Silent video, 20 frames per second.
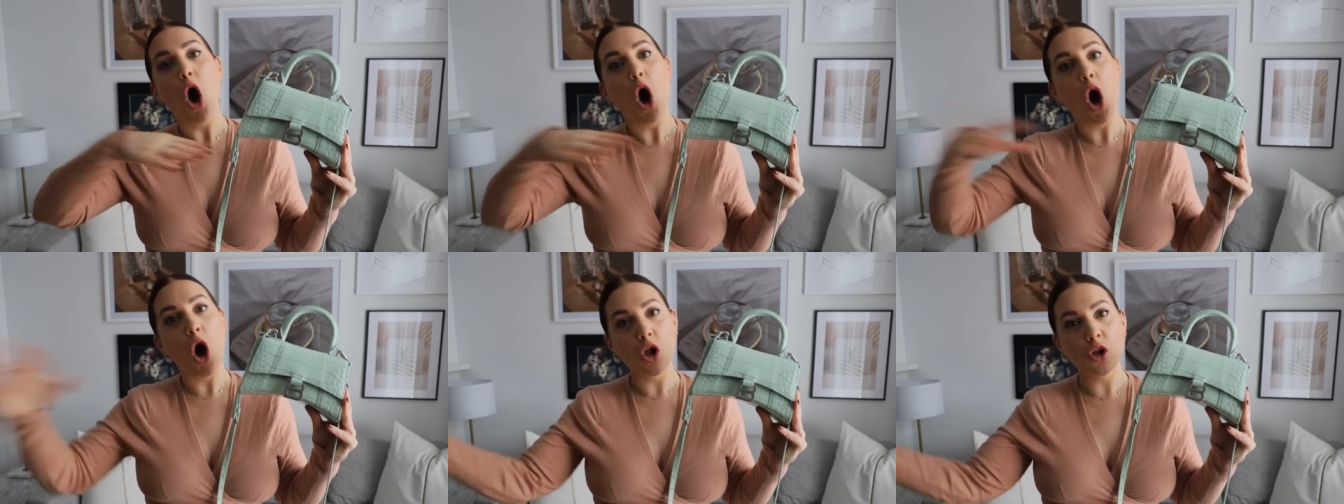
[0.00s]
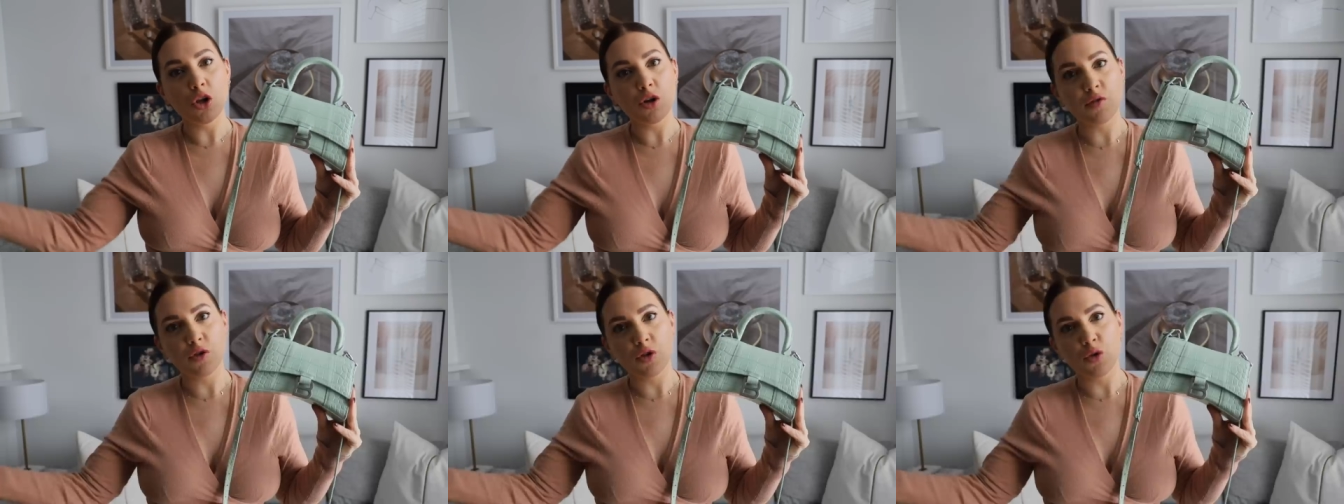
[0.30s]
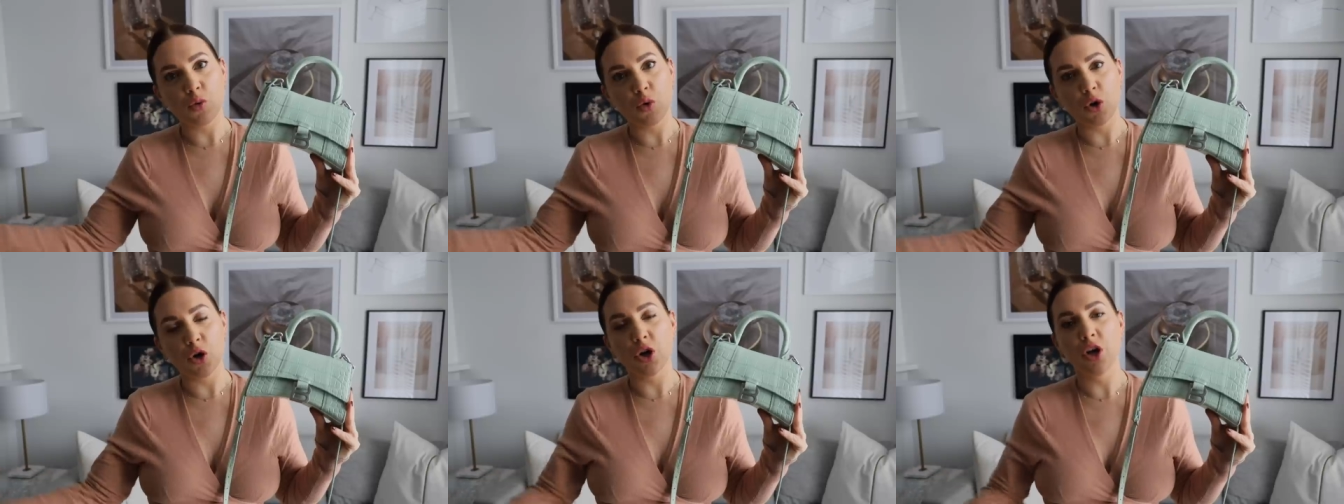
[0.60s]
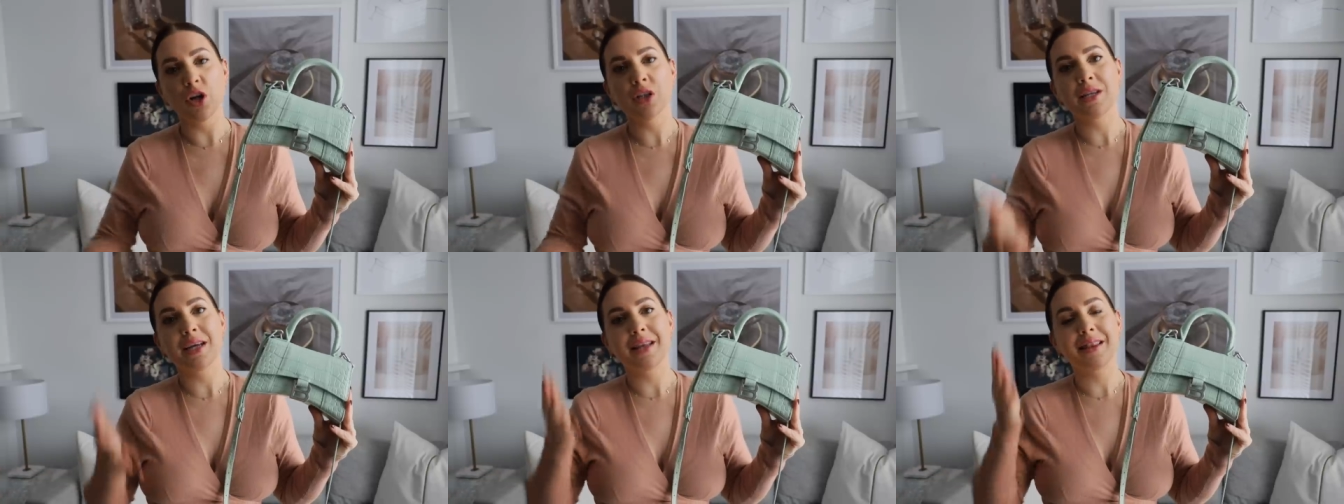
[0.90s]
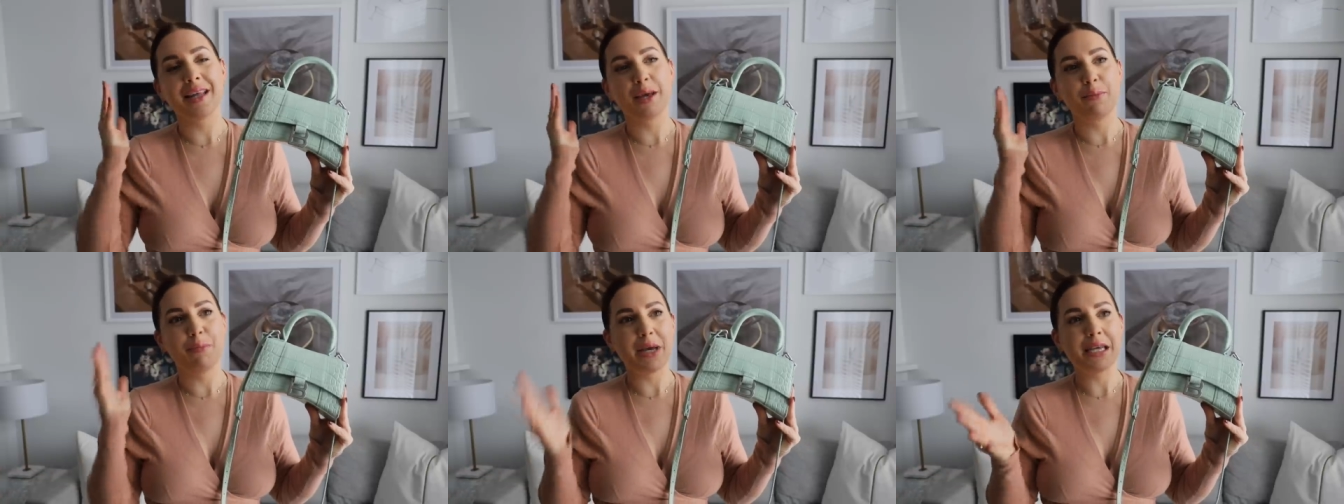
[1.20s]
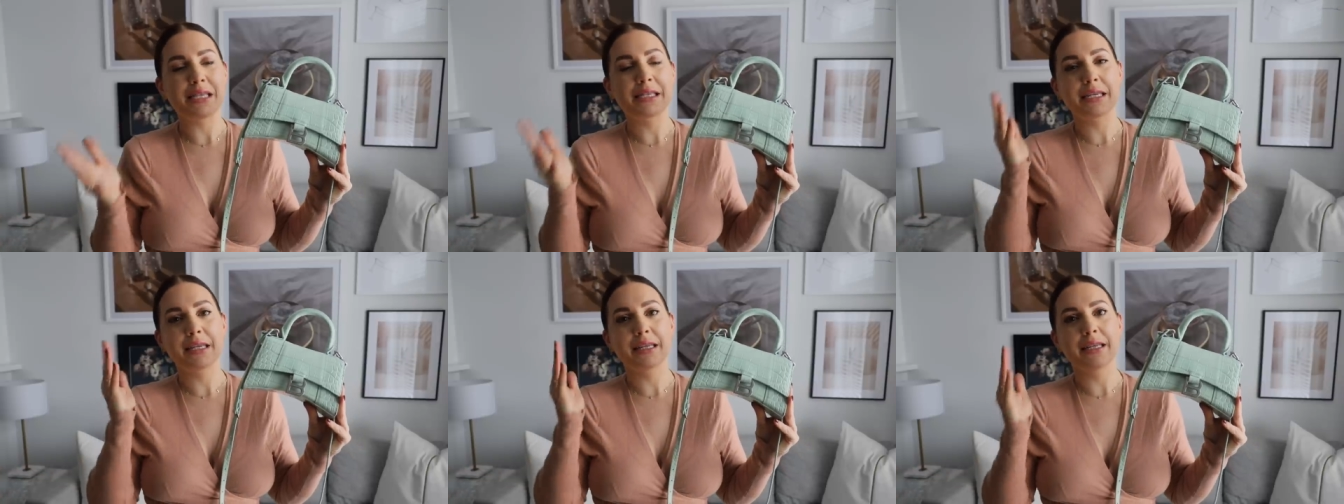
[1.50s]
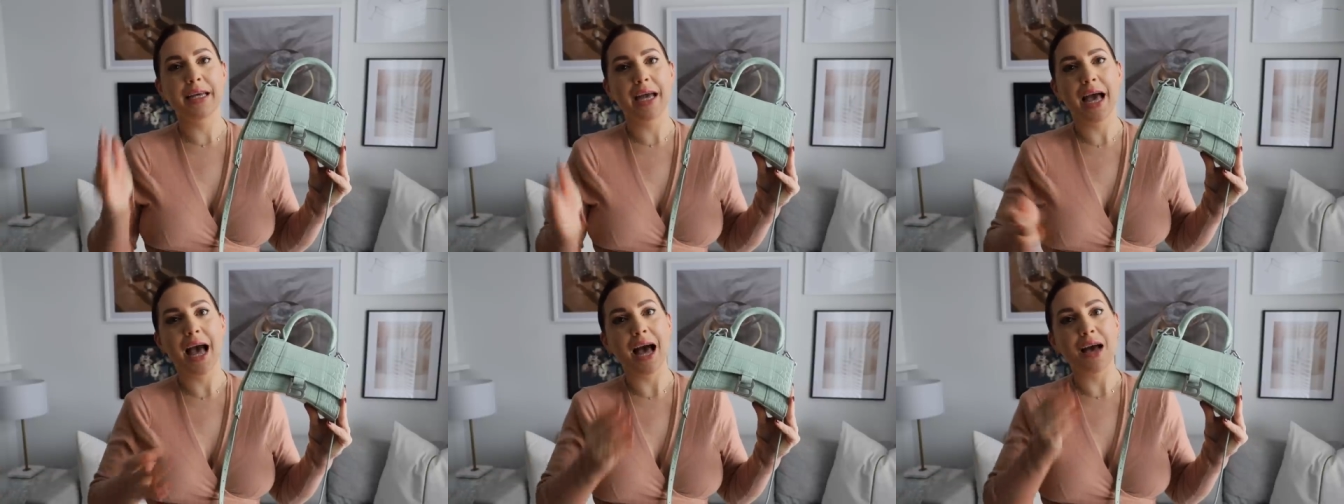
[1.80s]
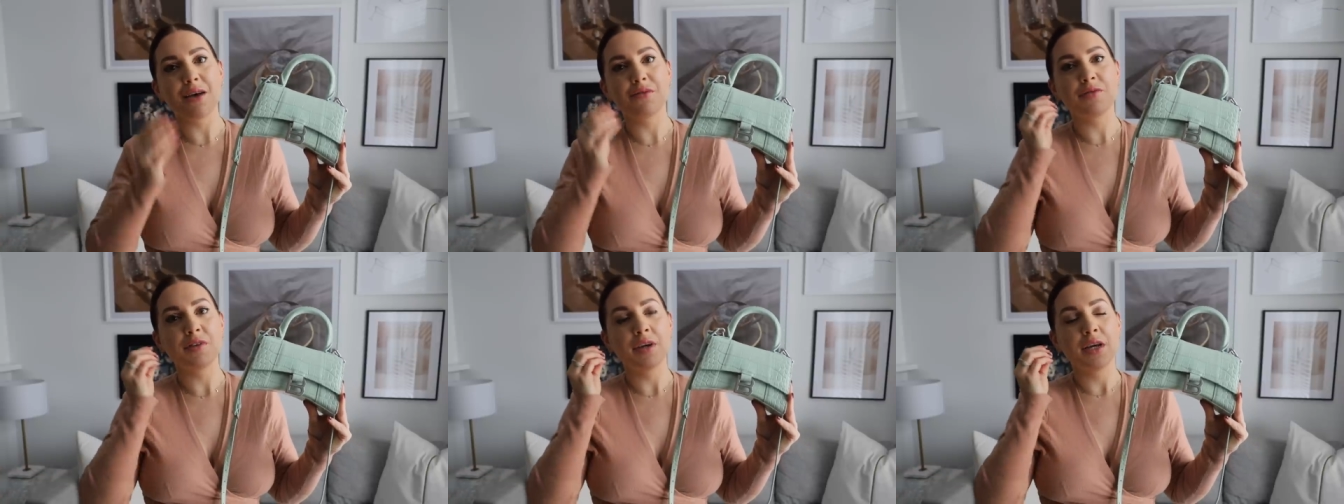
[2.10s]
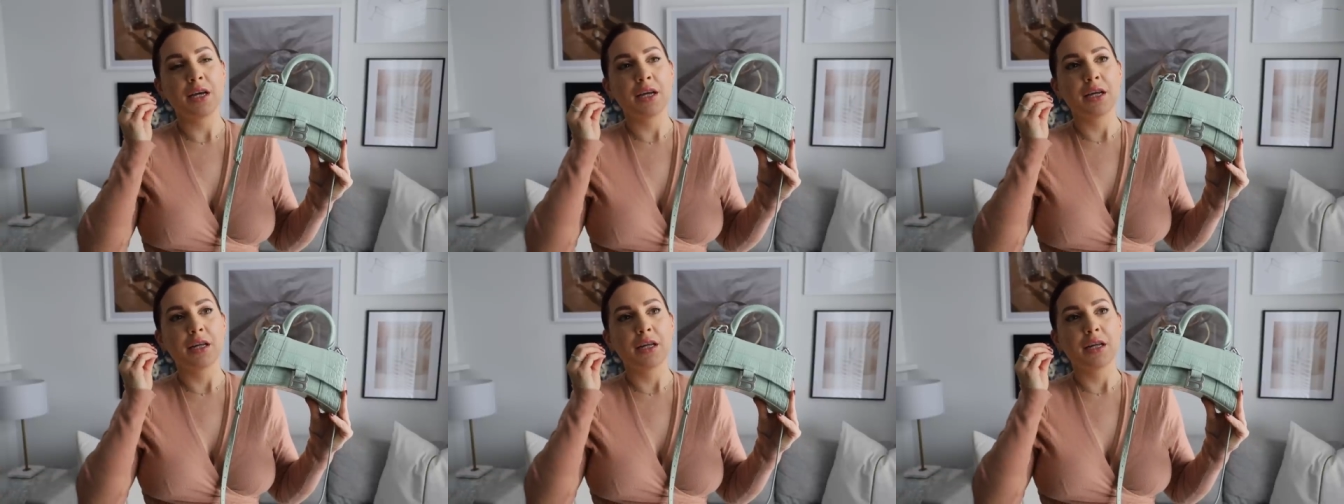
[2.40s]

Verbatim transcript: all over the world. They basically have